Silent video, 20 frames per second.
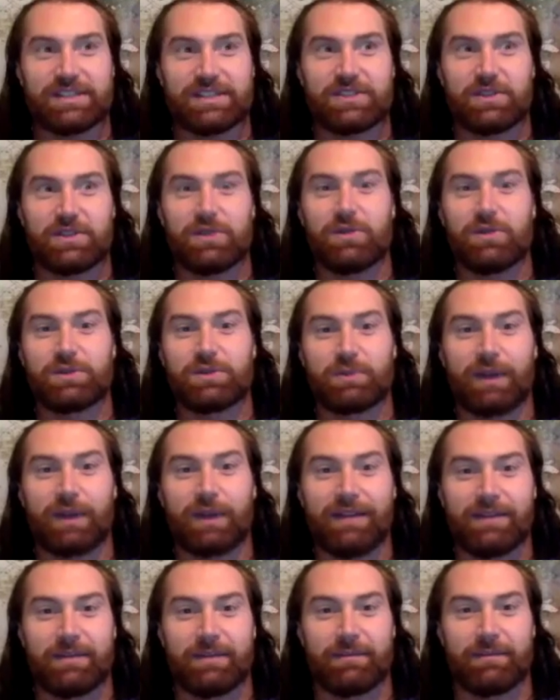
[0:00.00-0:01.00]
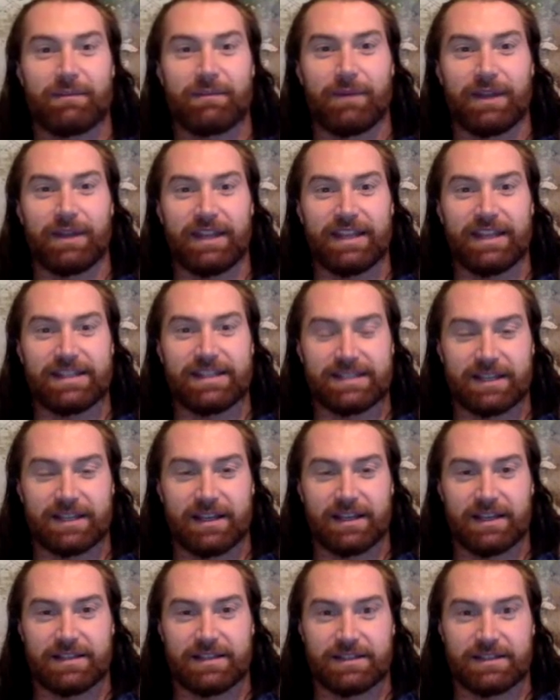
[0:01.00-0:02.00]
So you use private money
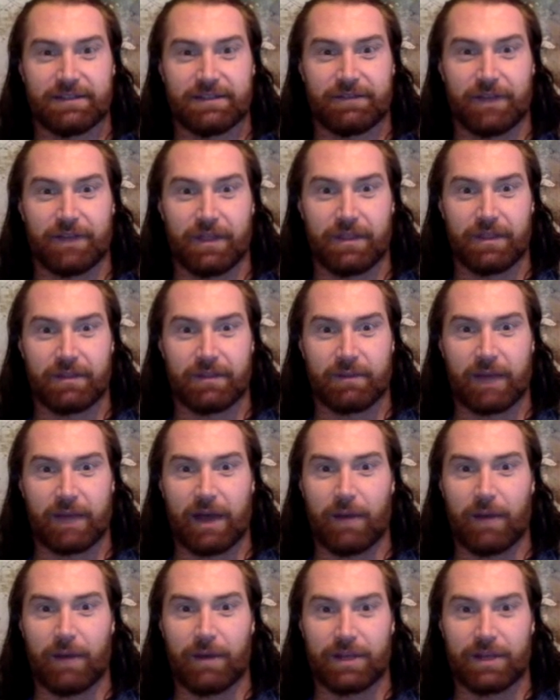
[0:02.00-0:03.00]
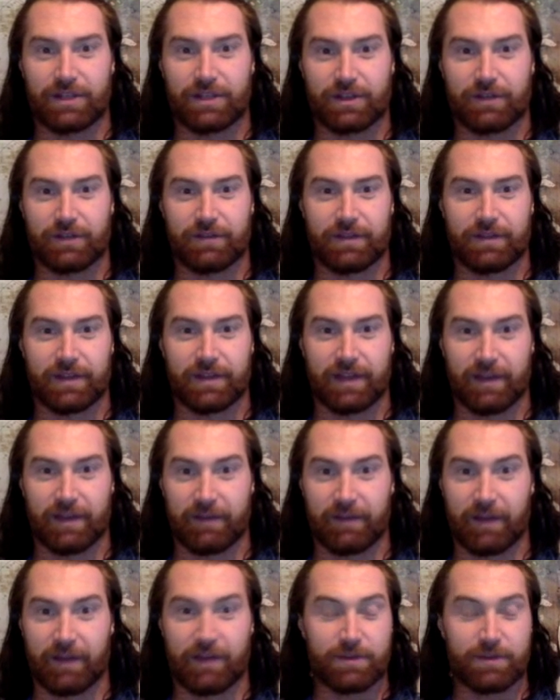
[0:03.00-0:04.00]
to fund how much of the
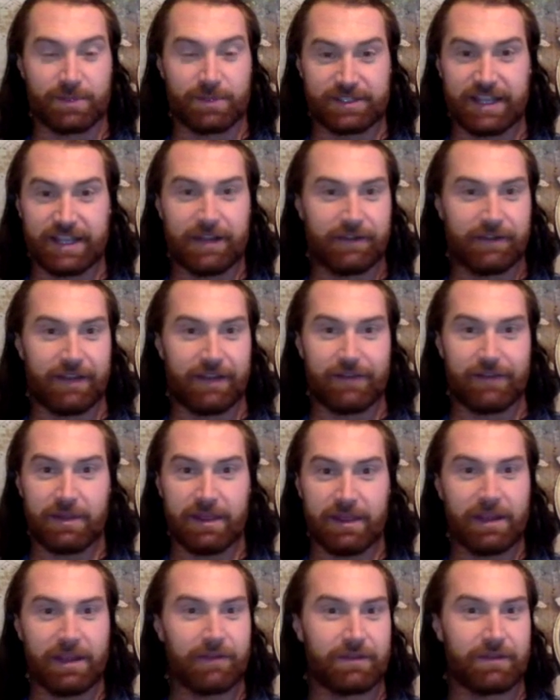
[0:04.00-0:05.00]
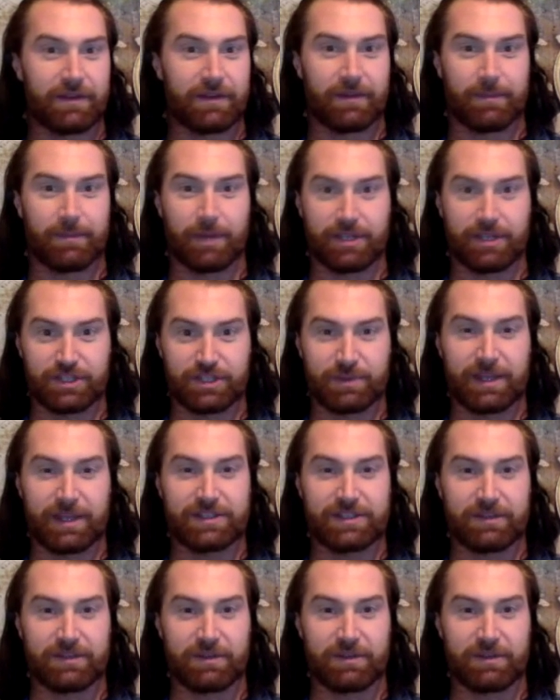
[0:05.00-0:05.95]
100% of everything of the purchase price of the